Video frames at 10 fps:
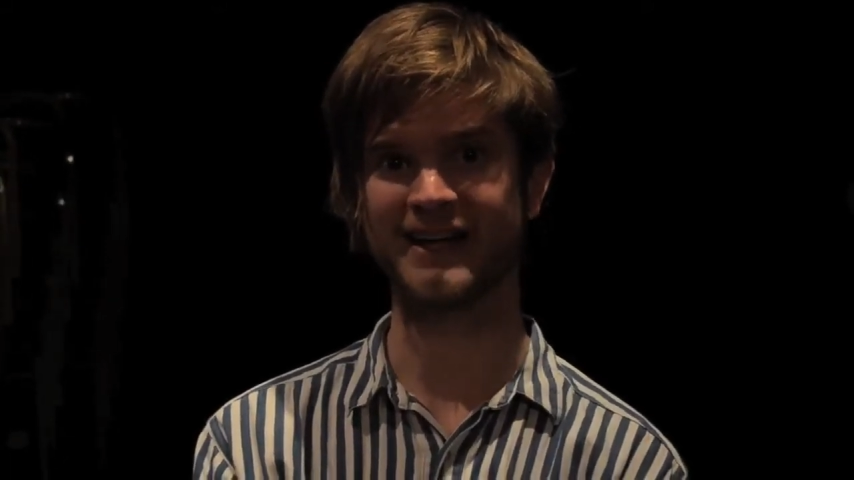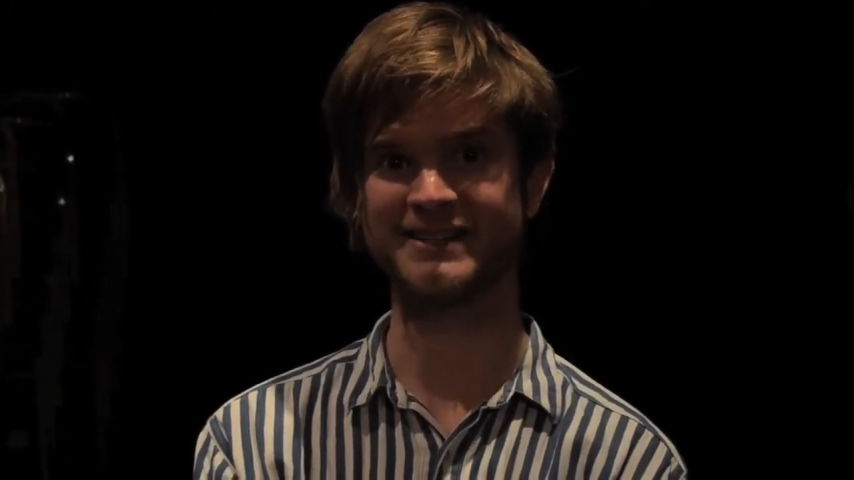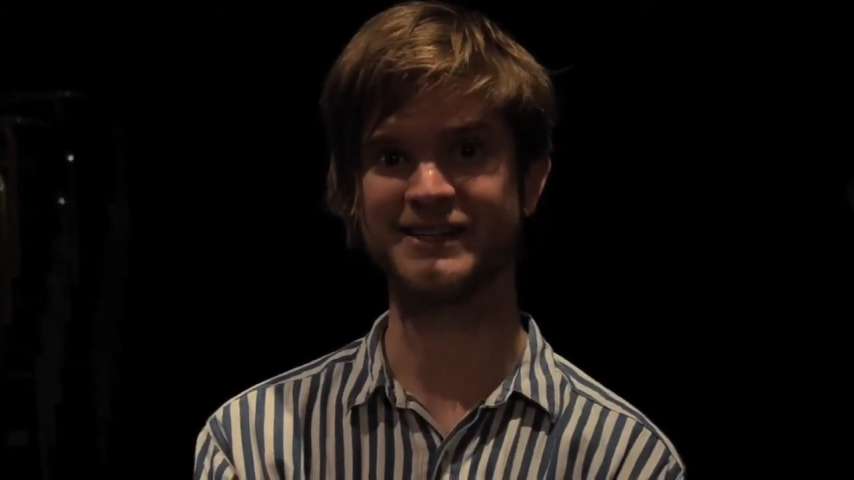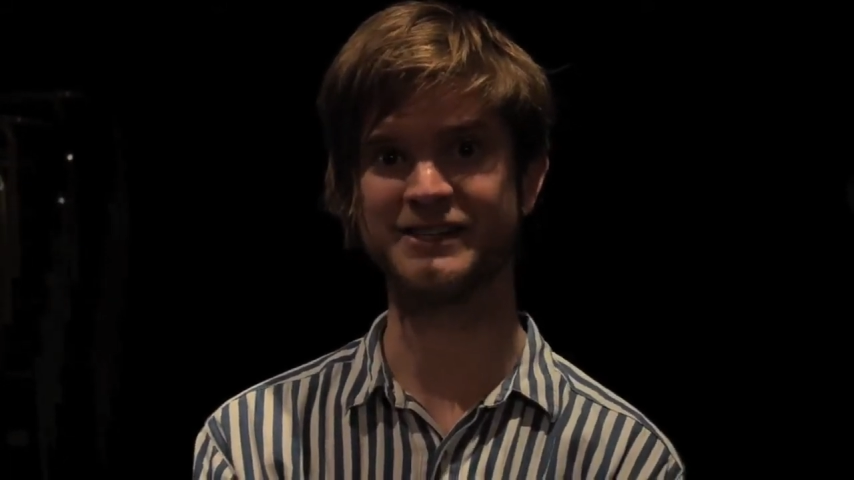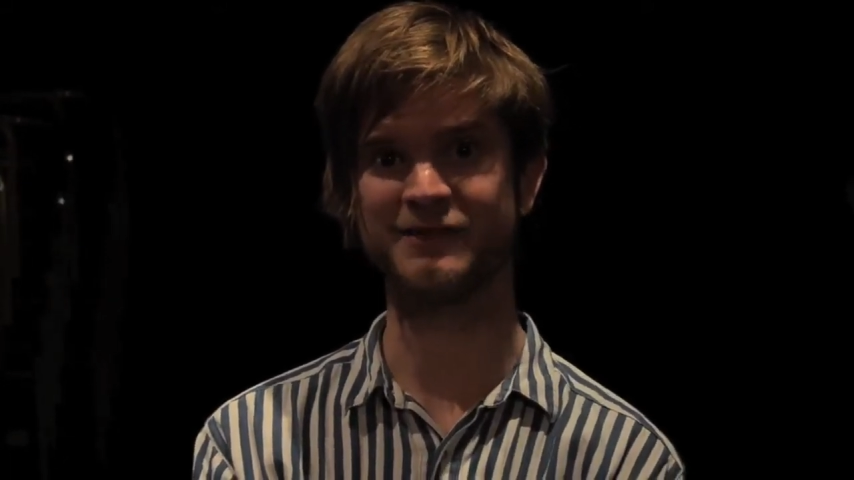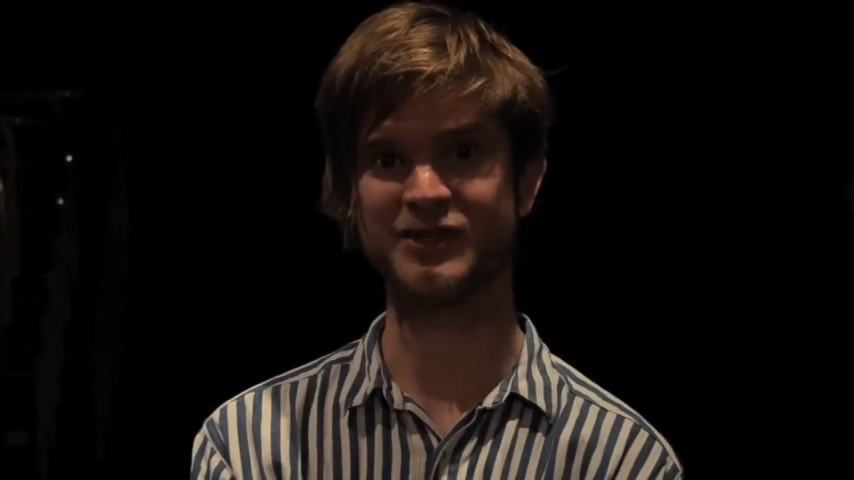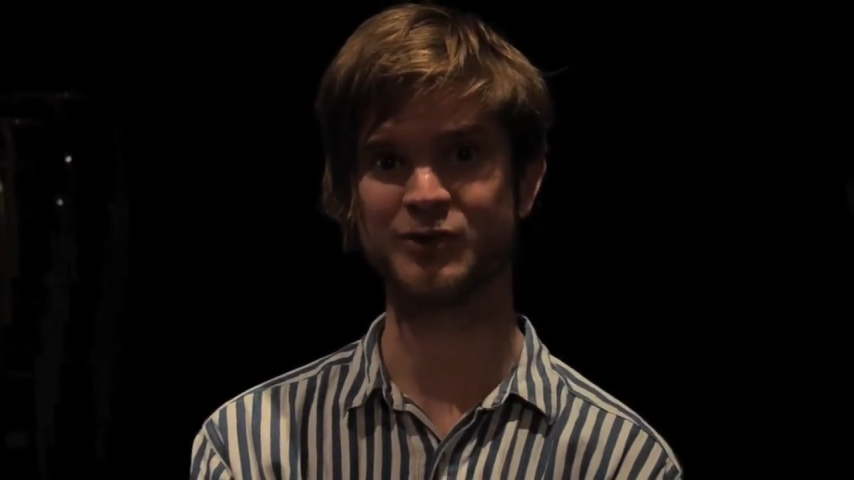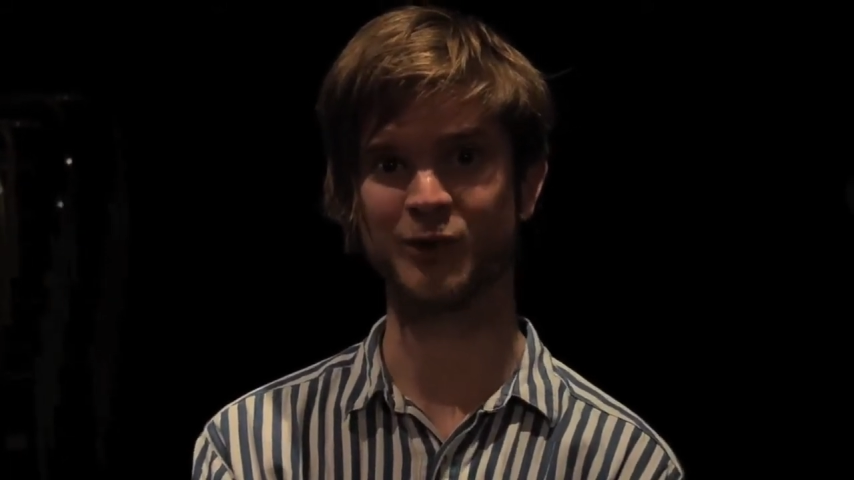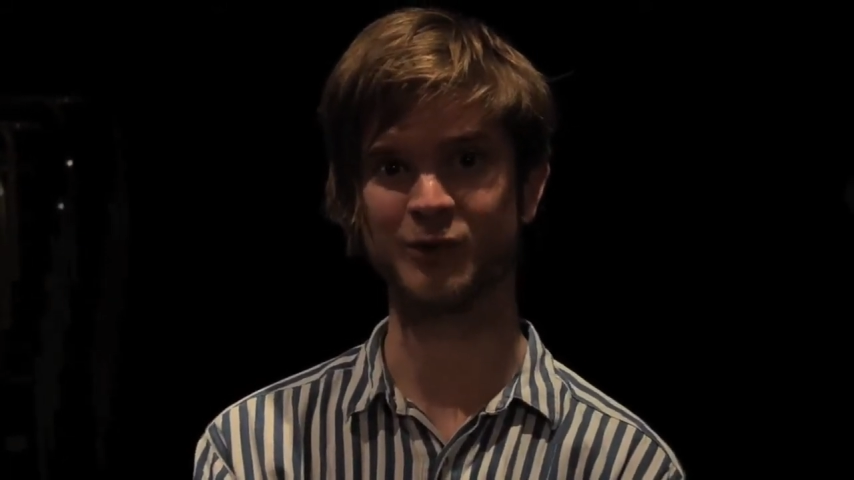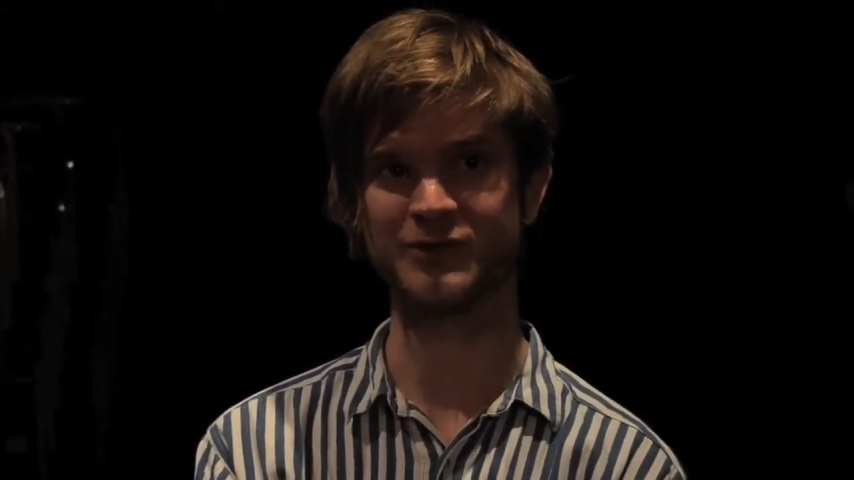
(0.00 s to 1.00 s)
as
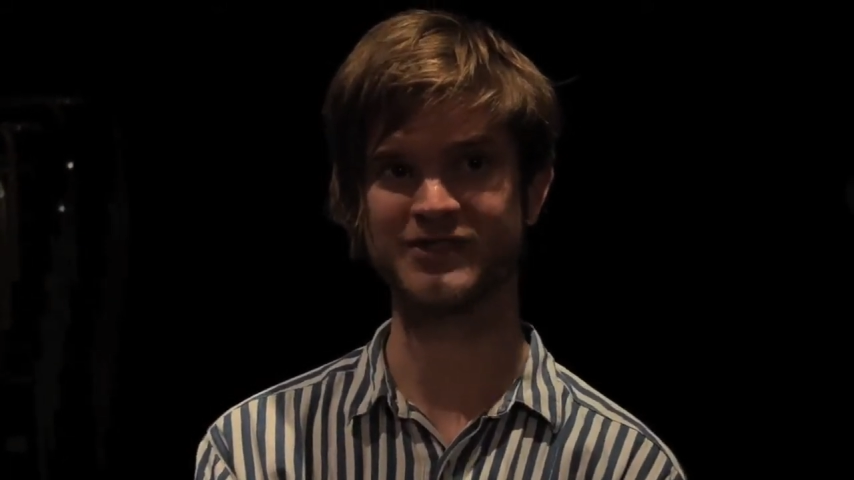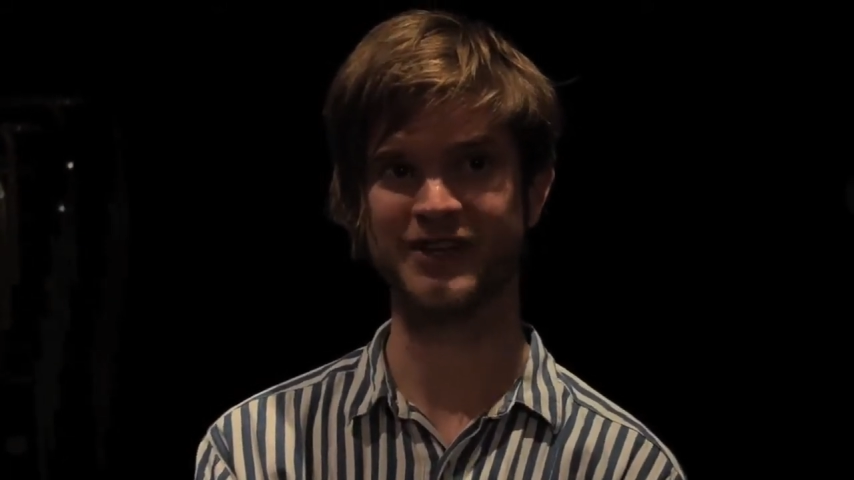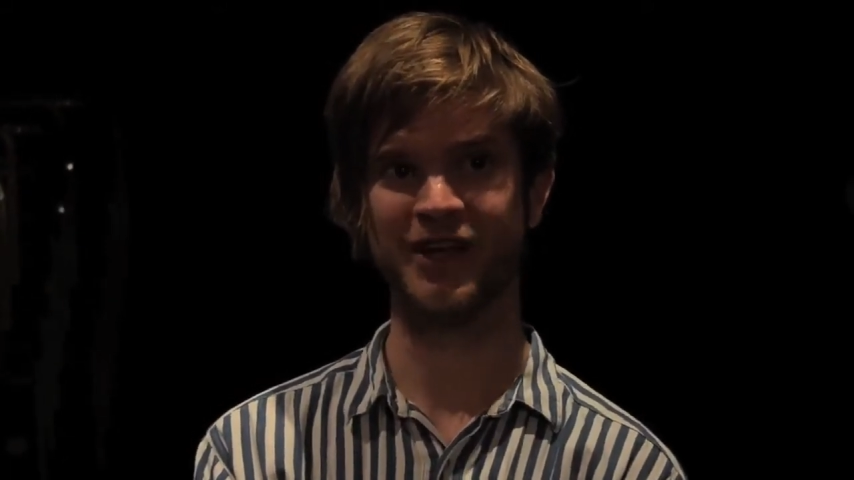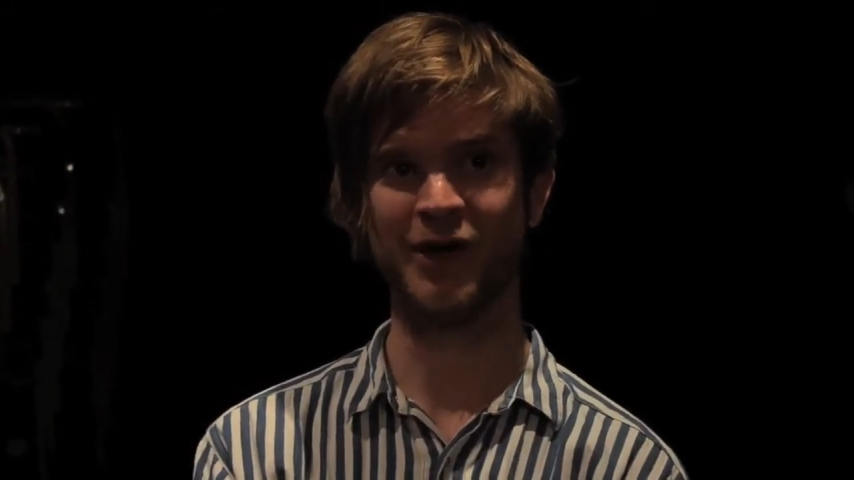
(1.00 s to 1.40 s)
individuals